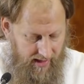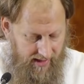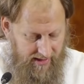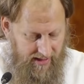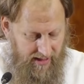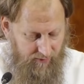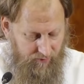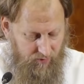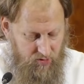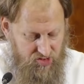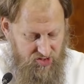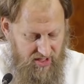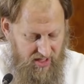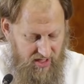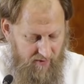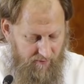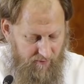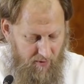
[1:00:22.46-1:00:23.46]
And if you
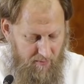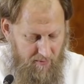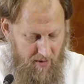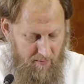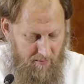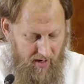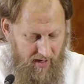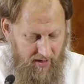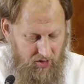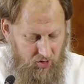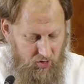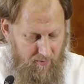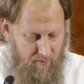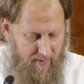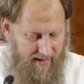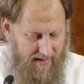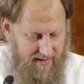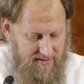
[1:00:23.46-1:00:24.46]
see from among
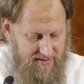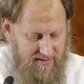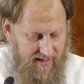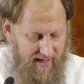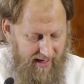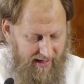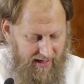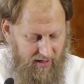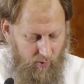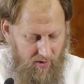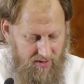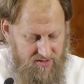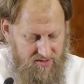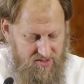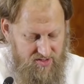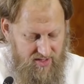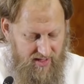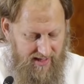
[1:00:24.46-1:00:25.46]
humanity
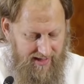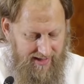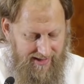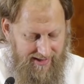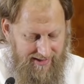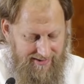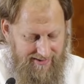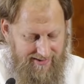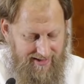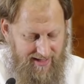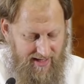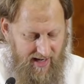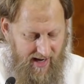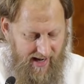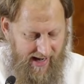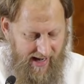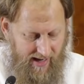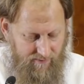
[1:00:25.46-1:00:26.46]
anyone say, indeed
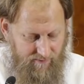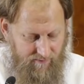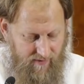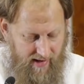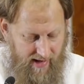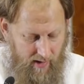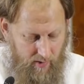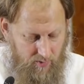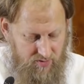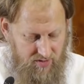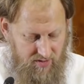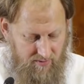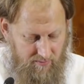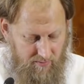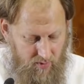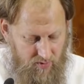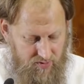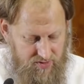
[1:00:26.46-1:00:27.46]
I have vowed to the
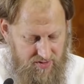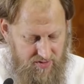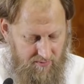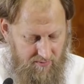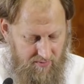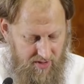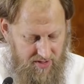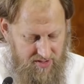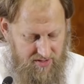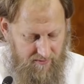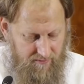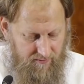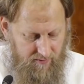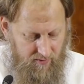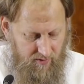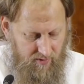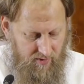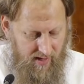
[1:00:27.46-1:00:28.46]
most
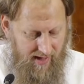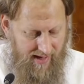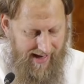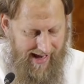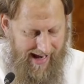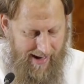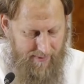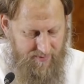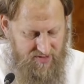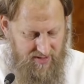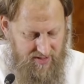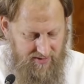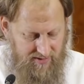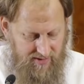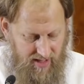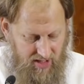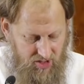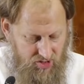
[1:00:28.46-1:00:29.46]
merciful
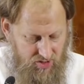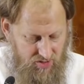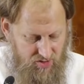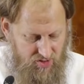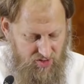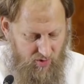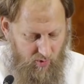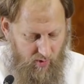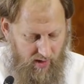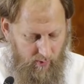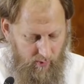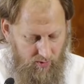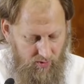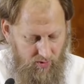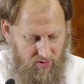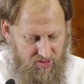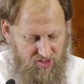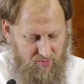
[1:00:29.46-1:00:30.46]
abstention, so I
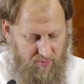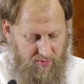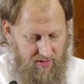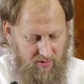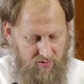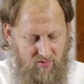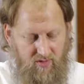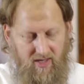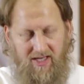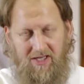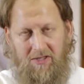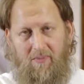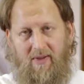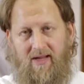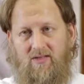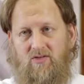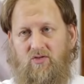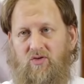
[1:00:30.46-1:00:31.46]
will not speak to any
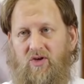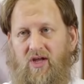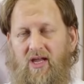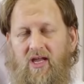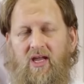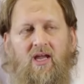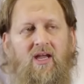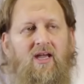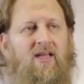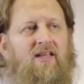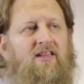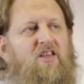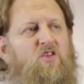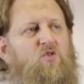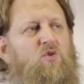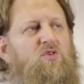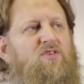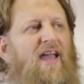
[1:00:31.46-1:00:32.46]
man today.
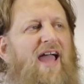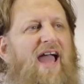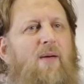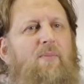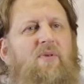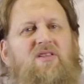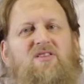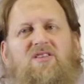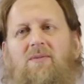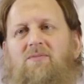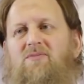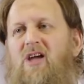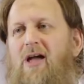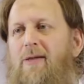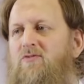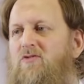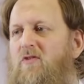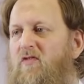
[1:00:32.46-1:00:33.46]
This was a habit
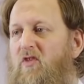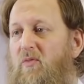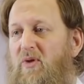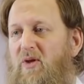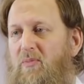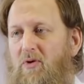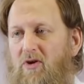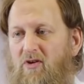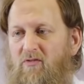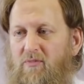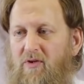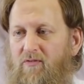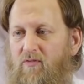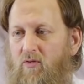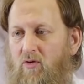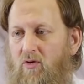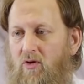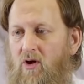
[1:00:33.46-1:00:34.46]
sometimes of the people of
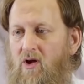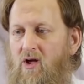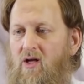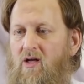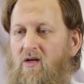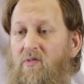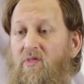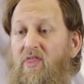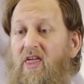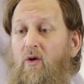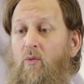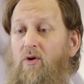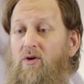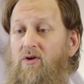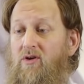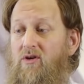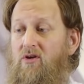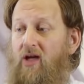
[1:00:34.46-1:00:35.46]
before. They
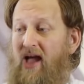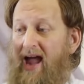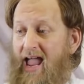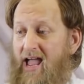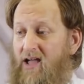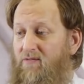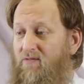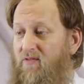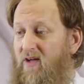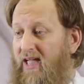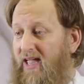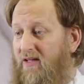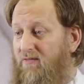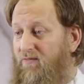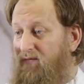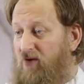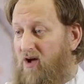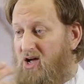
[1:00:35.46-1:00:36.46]
would have
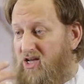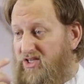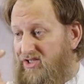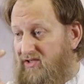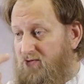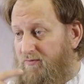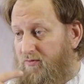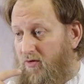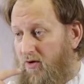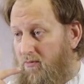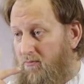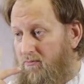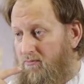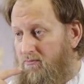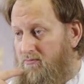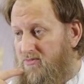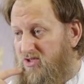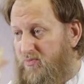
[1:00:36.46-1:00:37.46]
a fast
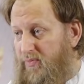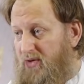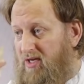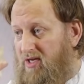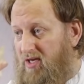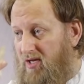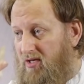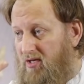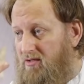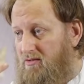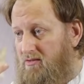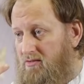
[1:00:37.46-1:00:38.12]
from speaking.